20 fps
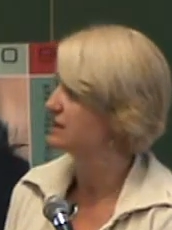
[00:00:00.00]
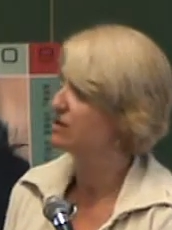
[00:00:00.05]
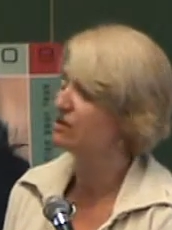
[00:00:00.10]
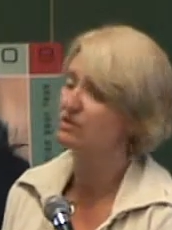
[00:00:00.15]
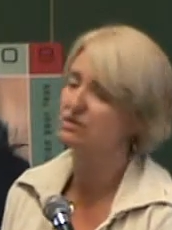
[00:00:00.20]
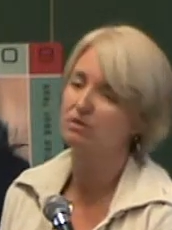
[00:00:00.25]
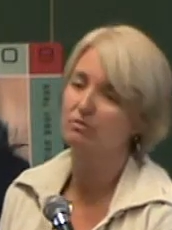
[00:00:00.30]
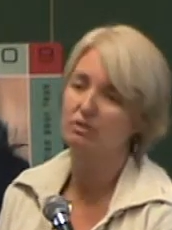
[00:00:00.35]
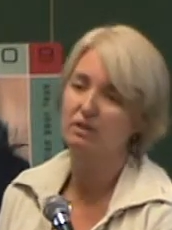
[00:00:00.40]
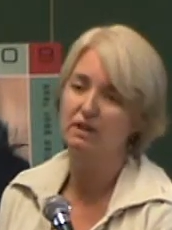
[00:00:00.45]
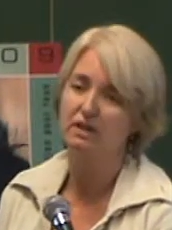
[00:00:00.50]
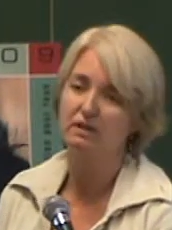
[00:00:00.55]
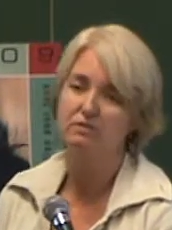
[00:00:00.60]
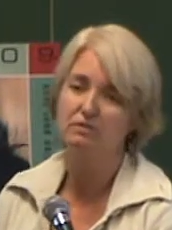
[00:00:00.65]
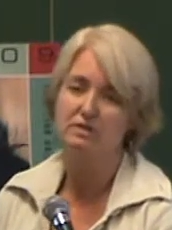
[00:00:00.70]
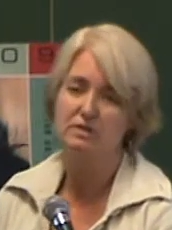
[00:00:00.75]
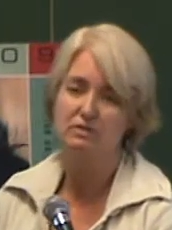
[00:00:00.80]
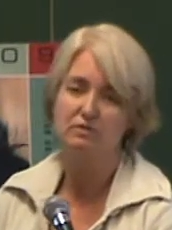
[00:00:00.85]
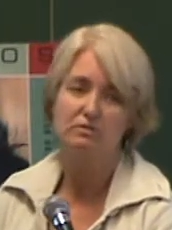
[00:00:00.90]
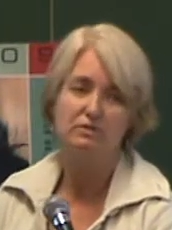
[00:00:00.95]
and also working
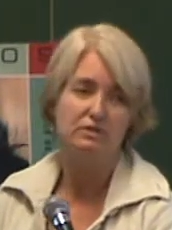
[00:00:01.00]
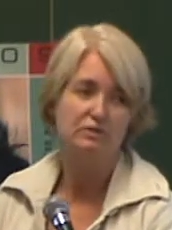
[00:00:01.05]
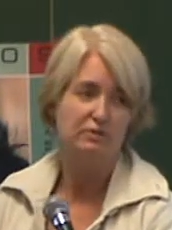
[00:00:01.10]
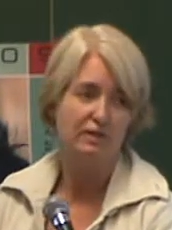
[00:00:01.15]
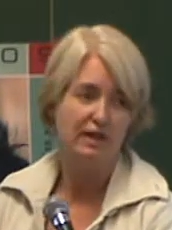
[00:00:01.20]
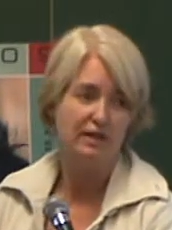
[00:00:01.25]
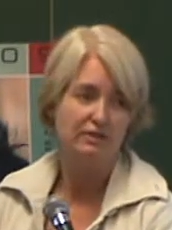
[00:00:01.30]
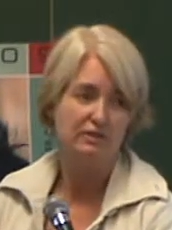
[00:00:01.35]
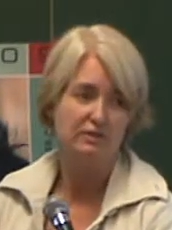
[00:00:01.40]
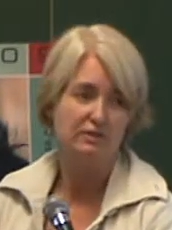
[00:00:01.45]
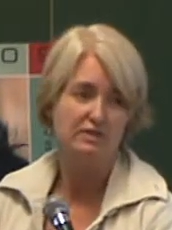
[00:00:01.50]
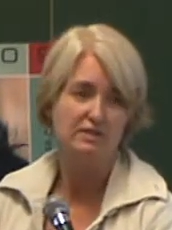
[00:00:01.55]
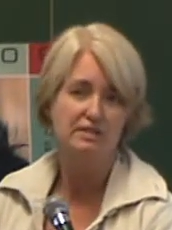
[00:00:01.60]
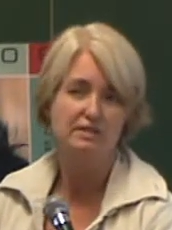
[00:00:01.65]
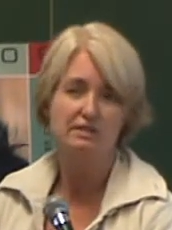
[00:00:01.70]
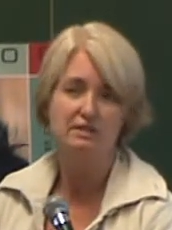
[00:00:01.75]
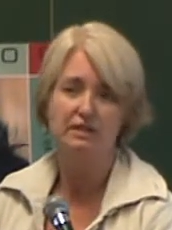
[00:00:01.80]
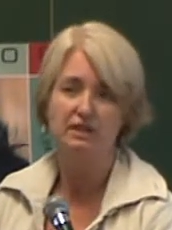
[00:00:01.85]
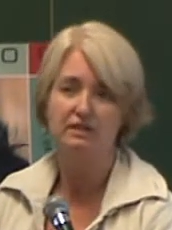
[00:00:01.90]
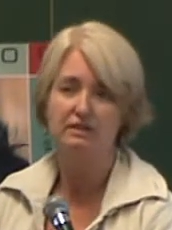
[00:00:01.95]
with school
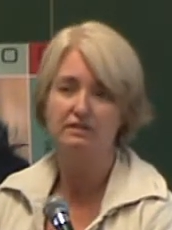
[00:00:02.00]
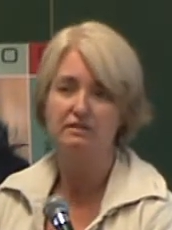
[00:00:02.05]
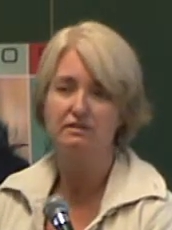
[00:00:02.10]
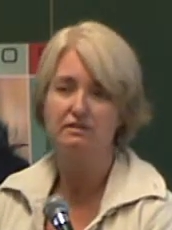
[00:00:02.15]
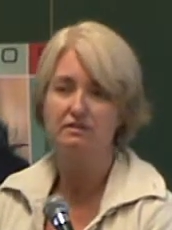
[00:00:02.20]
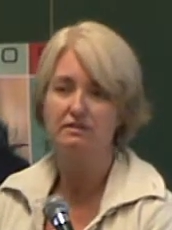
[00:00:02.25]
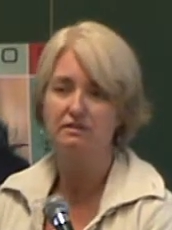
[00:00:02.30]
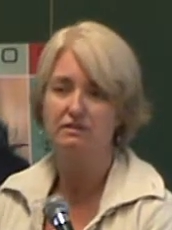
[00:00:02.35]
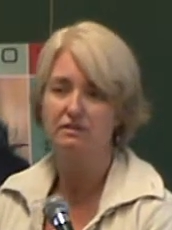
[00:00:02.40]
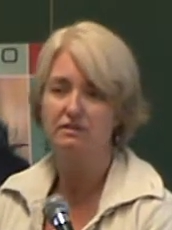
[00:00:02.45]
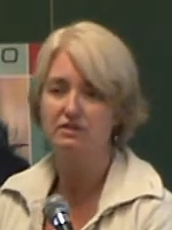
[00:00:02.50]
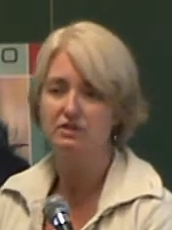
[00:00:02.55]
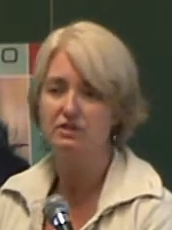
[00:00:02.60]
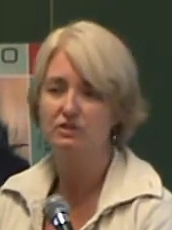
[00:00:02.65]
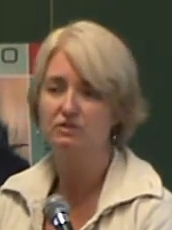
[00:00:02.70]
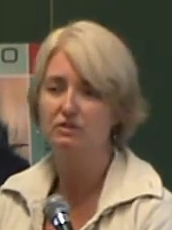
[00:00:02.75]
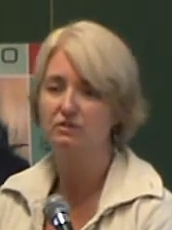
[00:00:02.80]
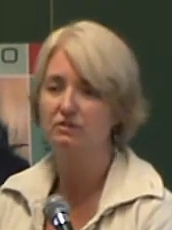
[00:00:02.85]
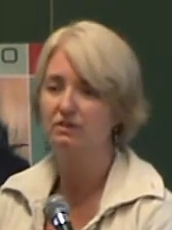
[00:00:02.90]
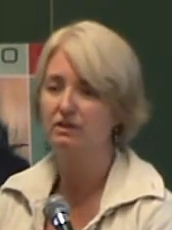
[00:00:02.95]
directors
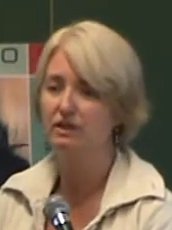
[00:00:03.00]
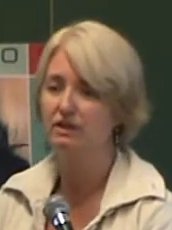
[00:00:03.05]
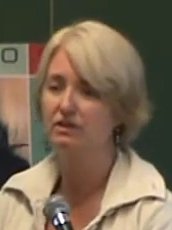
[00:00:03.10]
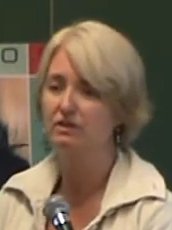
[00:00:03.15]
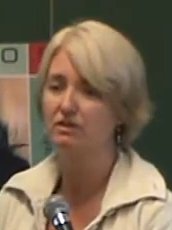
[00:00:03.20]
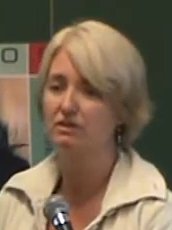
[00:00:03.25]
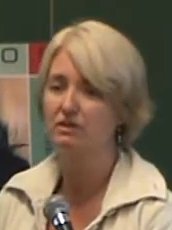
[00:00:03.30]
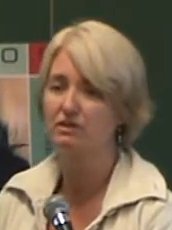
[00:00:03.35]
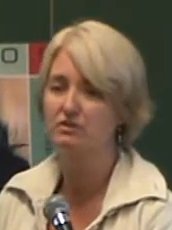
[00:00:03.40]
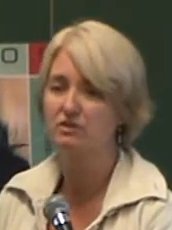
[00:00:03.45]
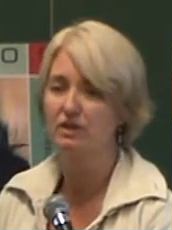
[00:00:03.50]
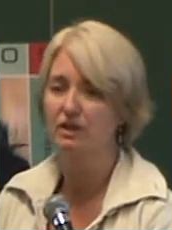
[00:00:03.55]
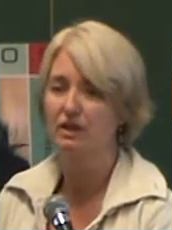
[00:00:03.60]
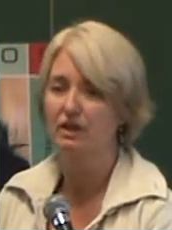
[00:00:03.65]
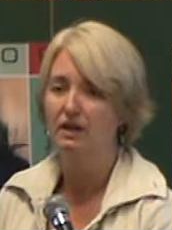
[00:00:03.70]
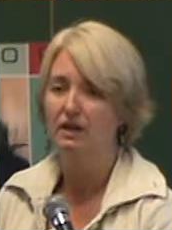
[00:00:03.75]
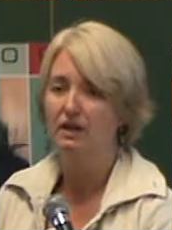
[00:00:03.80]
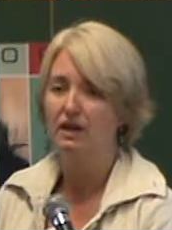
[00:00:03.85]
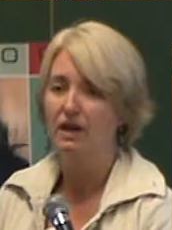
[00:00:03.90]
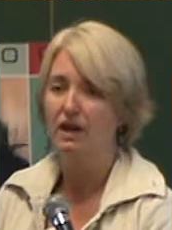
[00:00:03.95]
to encourage
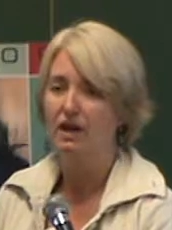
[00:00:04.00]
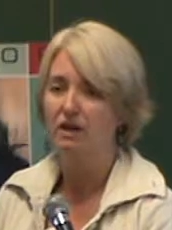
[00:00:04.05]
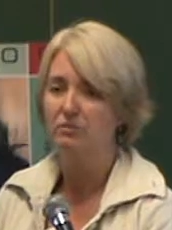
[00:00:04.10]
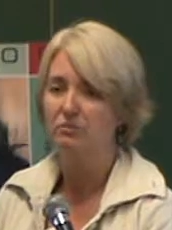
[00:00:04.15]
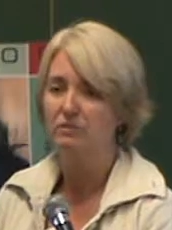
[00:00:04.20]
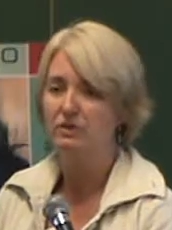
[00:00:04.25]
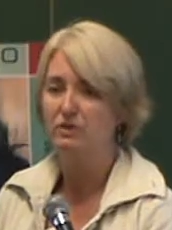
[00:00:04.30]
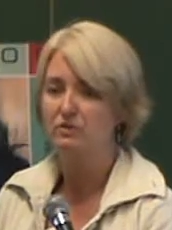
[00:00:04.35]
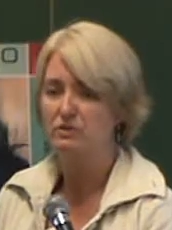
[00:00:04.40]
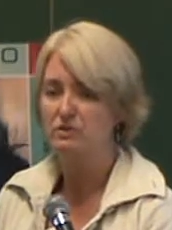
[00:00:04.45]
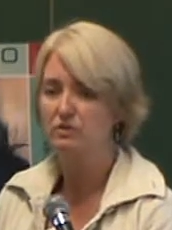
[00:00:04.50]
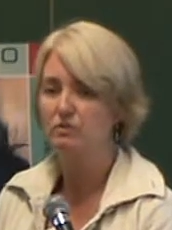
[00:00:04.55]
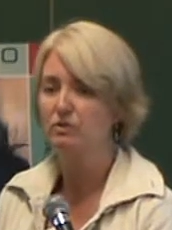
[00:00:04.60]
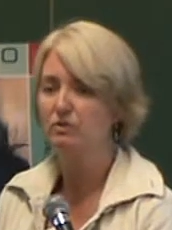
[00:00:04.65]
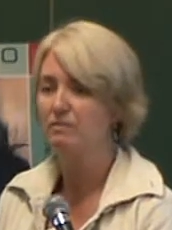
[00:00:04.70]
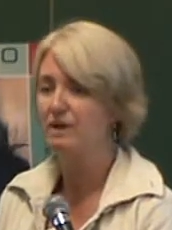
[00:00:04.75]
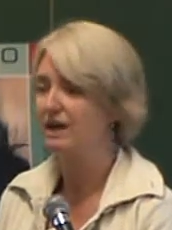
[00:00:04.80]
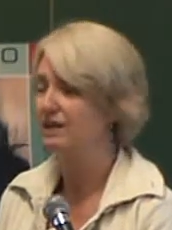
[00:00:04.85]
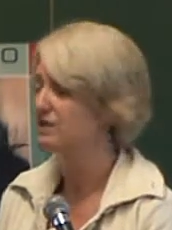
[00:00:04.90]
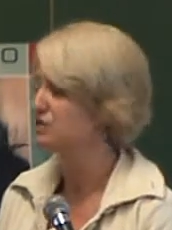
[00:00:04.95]
school
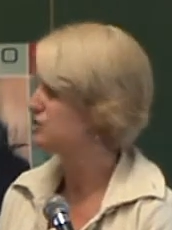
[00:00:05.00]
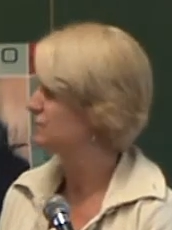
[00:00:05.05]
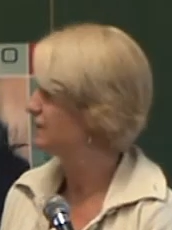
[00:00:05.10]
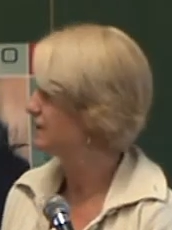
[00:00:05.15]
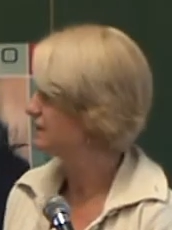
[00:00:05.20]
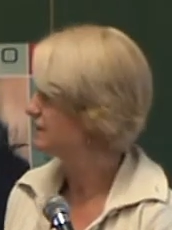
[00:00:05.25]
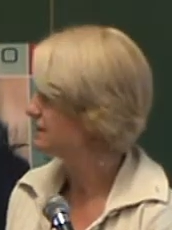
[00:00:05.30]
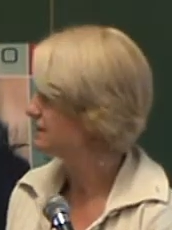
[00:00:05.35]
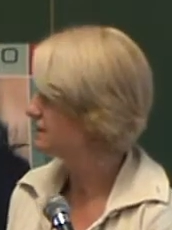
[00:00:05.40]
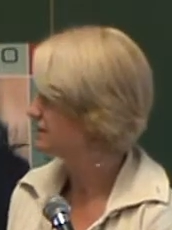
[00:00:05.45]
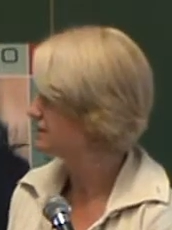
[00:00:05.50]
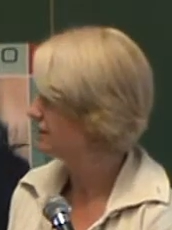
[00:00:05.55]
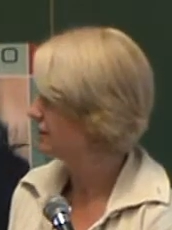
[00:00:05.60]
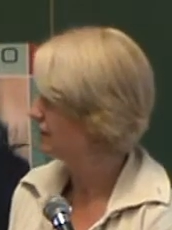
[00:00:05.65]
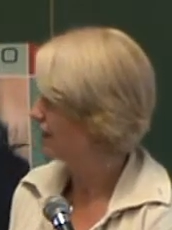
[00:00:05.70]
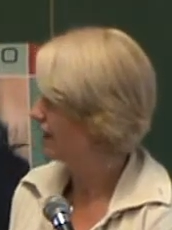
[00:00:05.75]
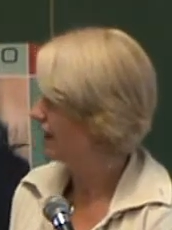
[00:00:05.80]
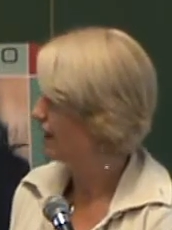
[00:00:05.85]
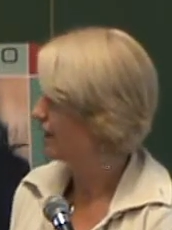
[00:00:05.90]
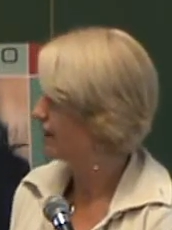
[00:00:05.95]
management,
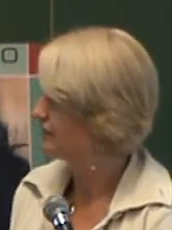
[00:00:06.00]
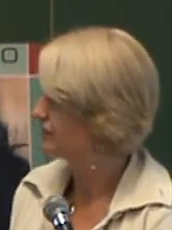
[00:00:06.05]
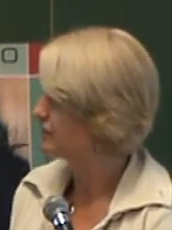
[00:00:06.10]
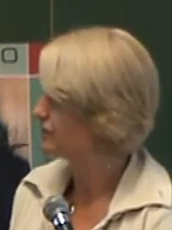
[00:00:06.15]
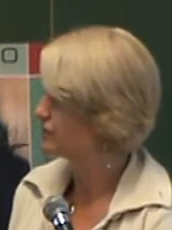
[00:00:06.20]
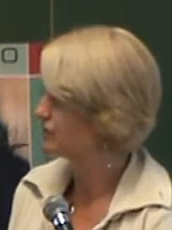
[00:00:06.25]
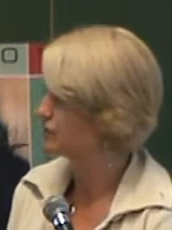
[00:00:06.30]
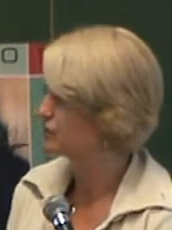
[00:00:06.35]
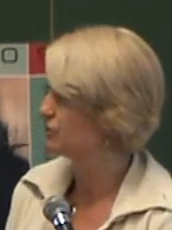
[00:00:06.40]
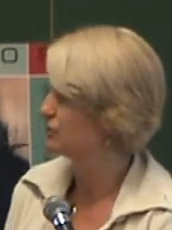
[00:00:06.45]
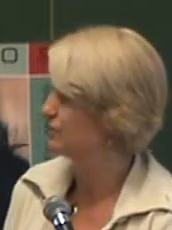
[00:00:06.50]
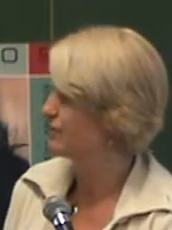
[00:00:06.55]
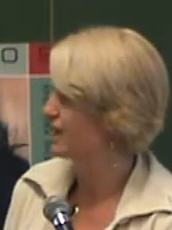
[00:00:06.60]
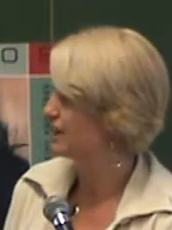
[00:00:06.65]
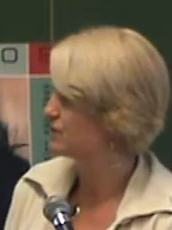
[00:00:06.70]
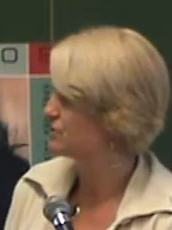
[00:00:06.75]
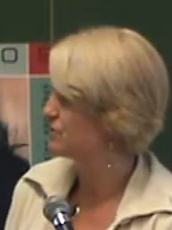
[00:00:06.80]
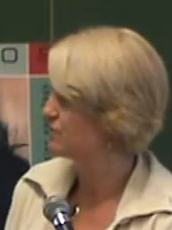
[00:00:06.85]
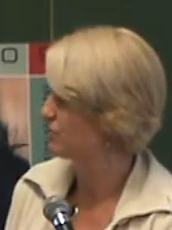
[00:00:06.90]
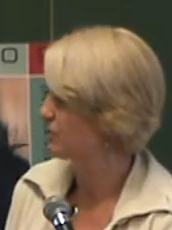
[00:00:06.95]
different school
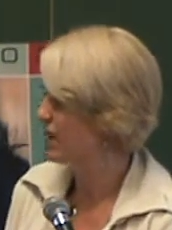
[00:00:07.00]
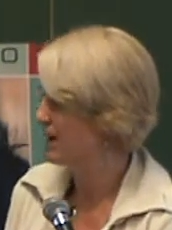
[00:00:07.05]
management